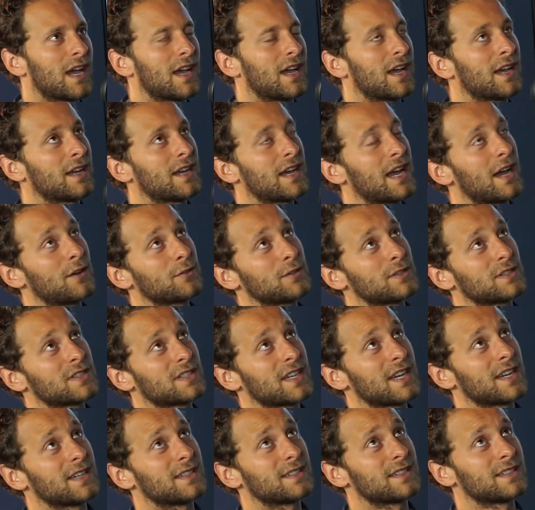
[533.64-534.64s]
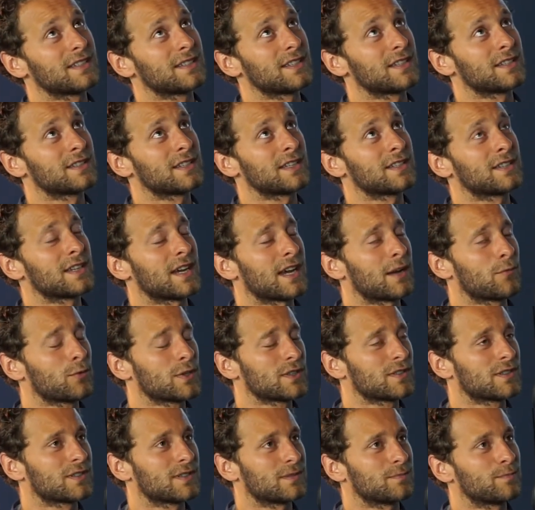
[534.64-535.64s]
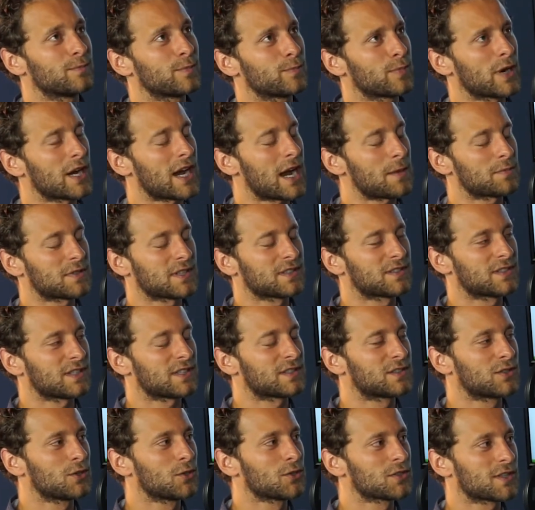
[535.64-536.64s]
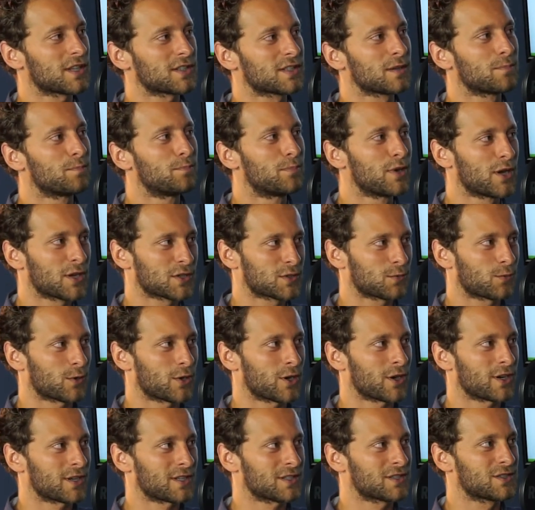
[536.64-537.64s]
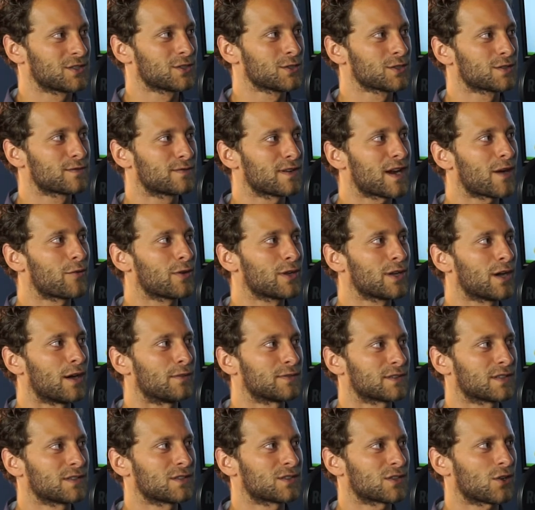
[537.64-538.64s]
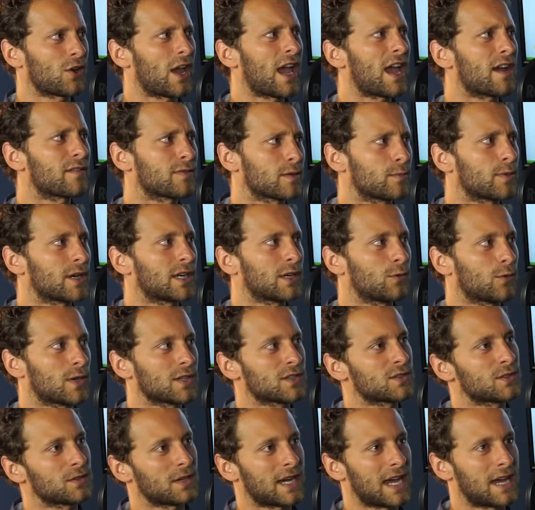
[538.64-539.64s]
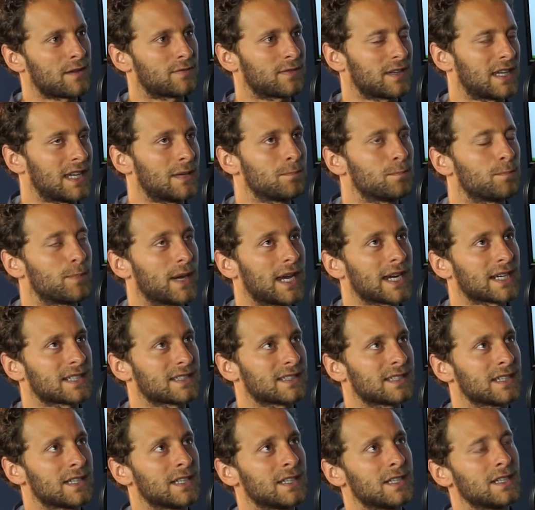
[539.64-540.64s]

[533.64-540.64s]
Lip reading: how do you say? I wouldn't. Perhaps it's used as a buzzword. It's used very often. So everybody wants to have impact.